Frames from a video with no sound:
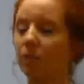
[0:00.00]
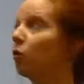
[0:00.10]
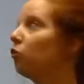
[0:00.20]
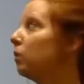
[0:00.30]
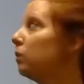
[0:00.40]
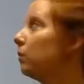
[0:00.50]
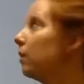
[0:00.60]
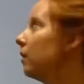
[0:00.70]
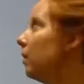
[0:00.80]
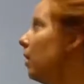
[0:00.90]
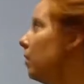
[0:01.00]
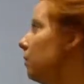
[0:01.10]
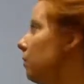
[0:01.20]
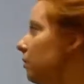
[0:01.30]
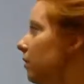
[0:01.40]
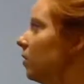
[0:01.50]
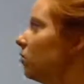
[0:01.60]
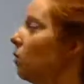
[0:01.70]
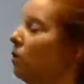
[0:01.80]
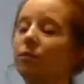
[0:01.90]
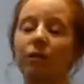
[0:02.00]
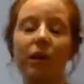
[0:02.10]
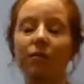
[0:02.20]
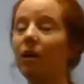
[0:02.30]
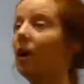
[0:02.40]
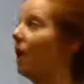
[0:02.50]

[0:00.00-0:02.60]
Most people think, oh, there's an exponent of 11.